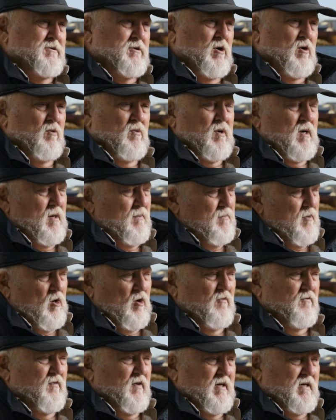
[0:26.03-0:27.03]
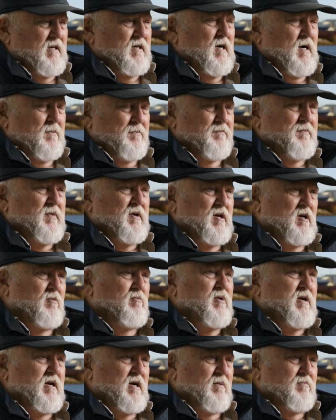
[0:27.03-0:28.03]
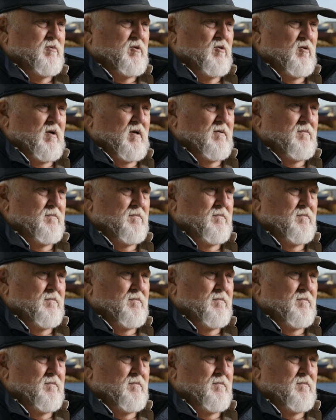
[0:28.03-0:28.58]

so um, hopefully um, he'll be up to it.